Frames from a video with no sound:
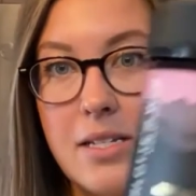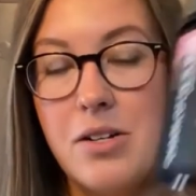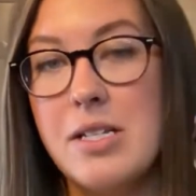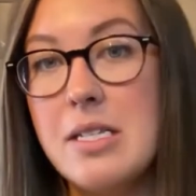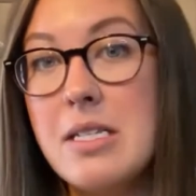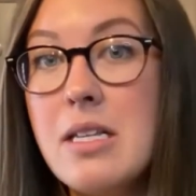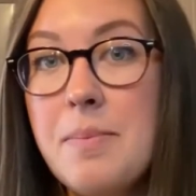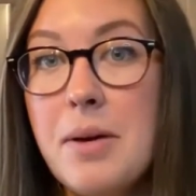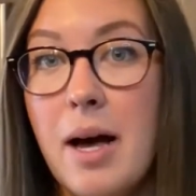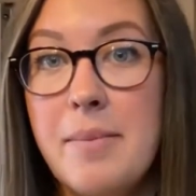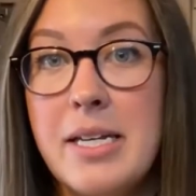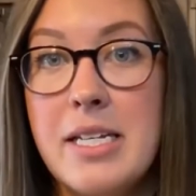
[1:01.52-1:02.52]
These are the sleep
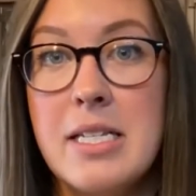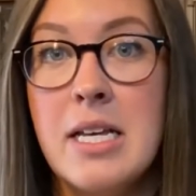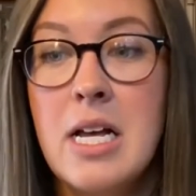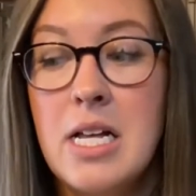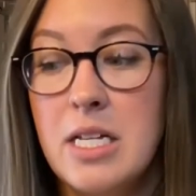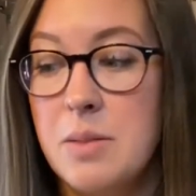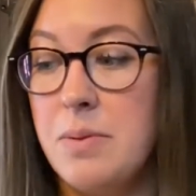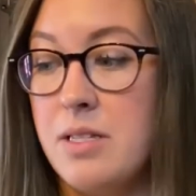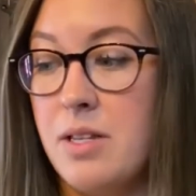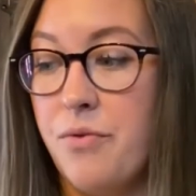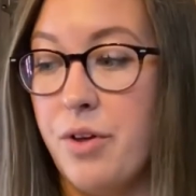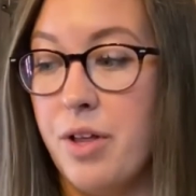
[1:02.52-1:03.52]
gummies
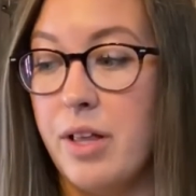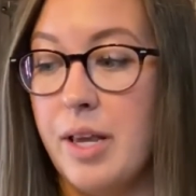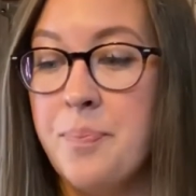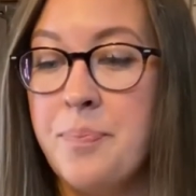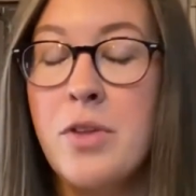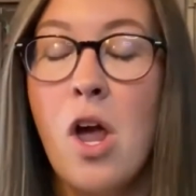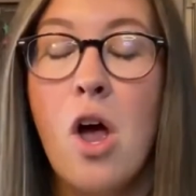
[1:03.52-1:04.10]
specifically.